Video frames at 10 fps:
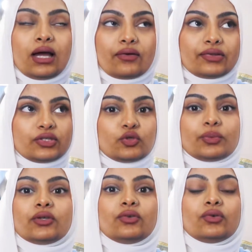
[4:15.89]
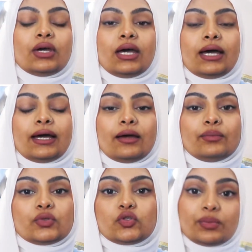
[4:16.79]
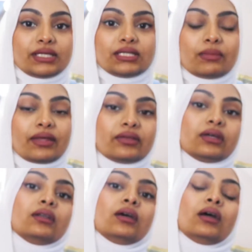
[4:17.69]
I've got this super cute, super easy method